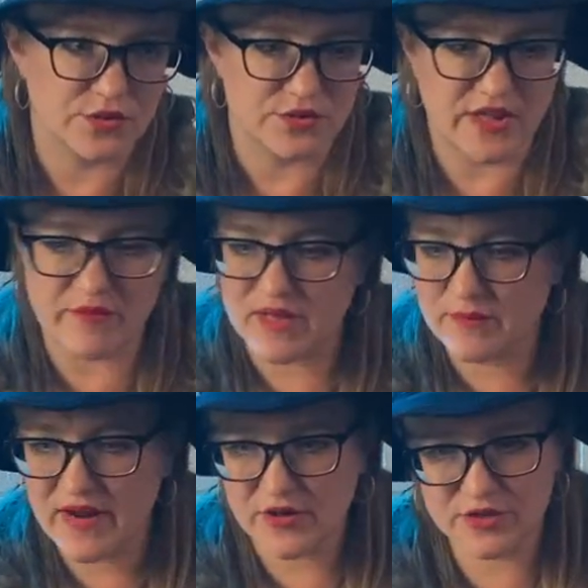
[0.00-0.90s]
they've been
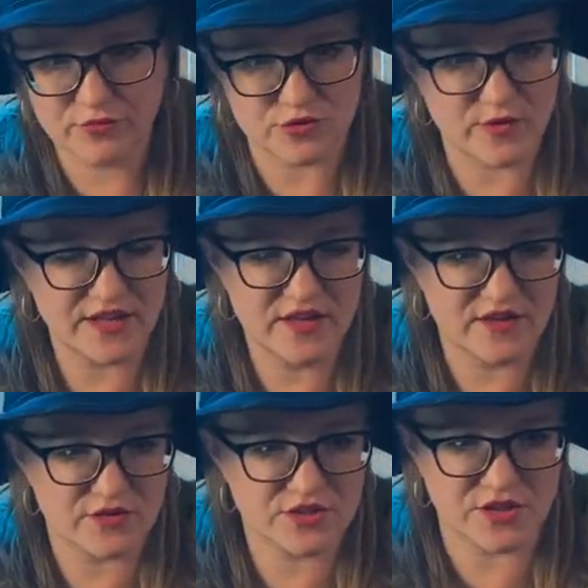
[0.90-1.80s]
married for twenty
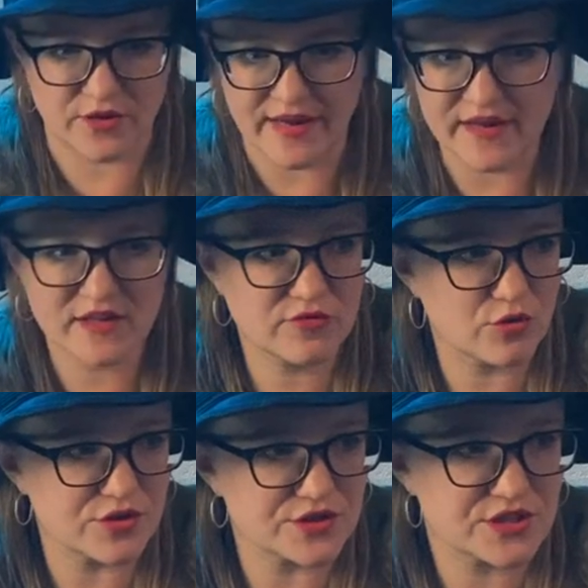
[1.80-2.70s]
years, they're getting
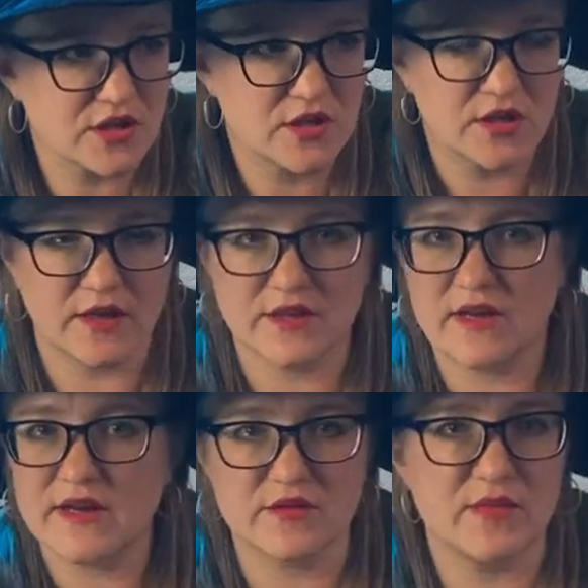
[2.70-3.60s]
divorced, and
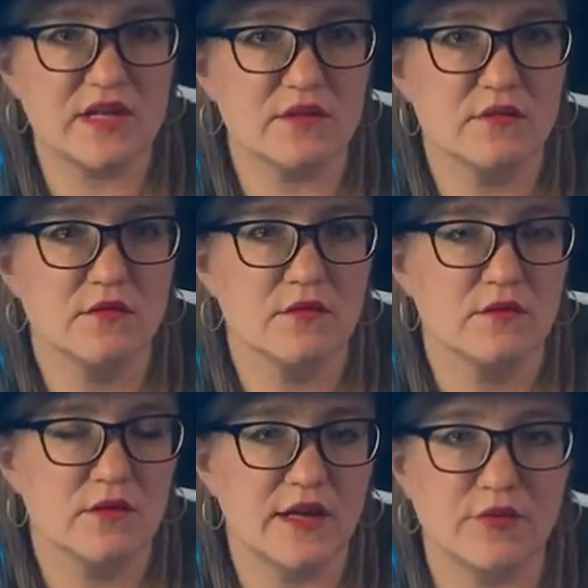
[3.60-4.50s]
they admit
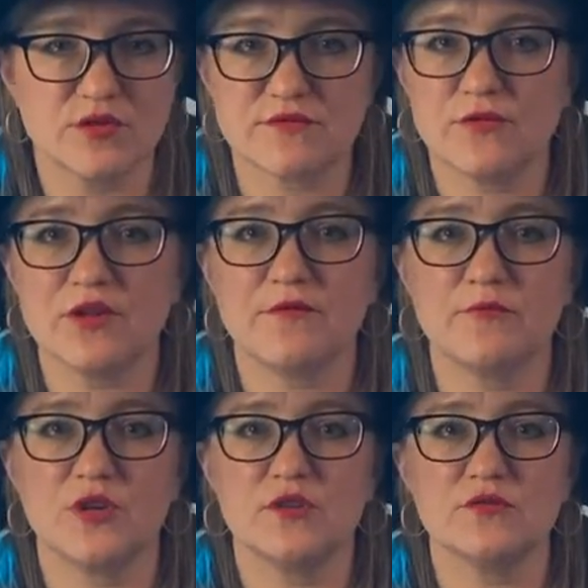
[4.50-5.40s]
it was full of
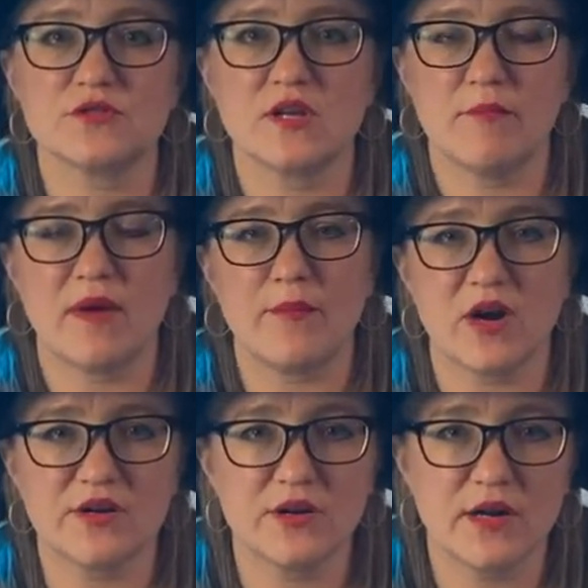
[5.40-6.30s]
abuse. My
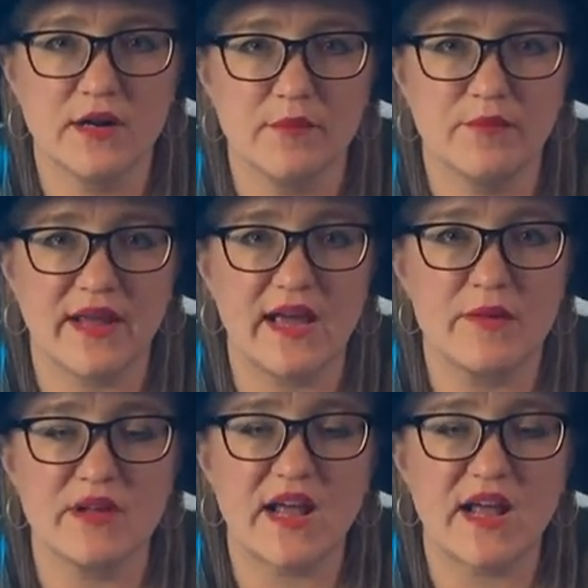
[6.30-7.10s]
partner became an